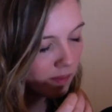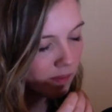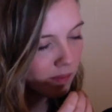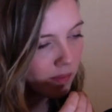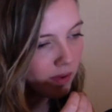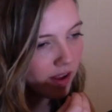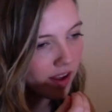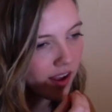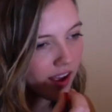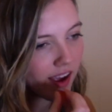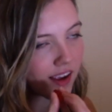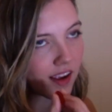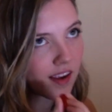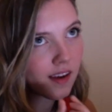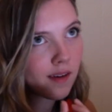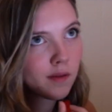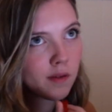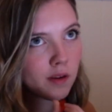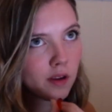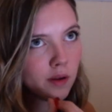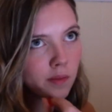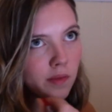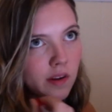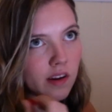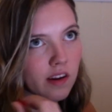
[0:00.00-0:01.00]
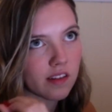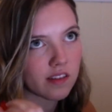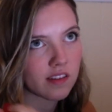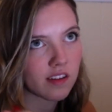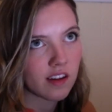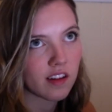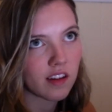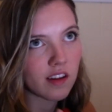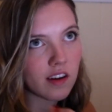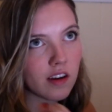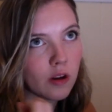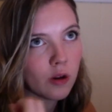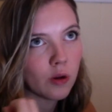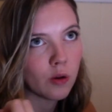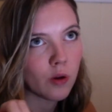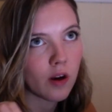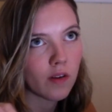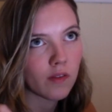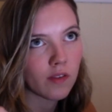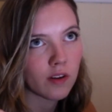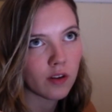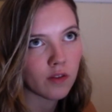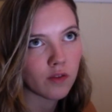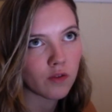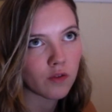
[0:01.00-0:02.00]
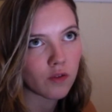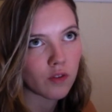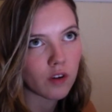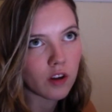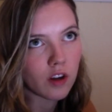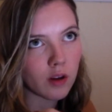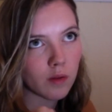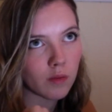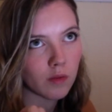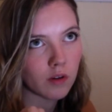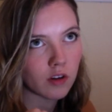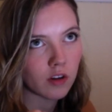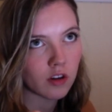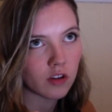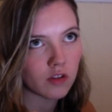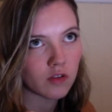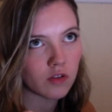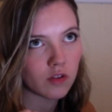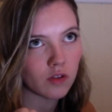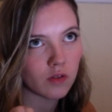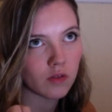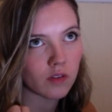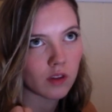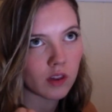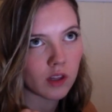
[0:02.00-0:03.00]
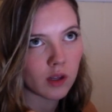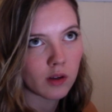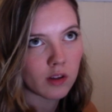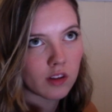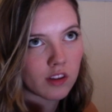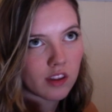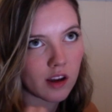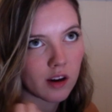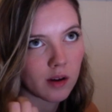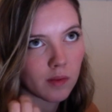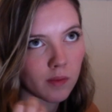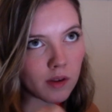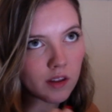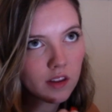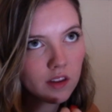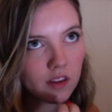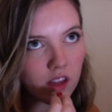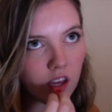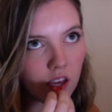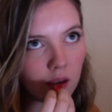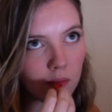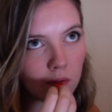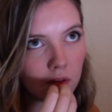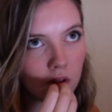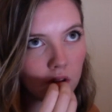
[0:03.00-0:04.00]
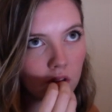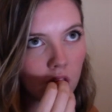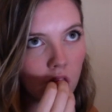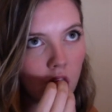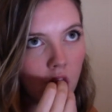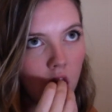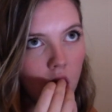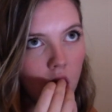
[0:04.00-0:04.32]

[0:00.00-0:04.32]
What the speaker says: But I get what you mean. It's not letting you have any freedom to just do something without it being labeled.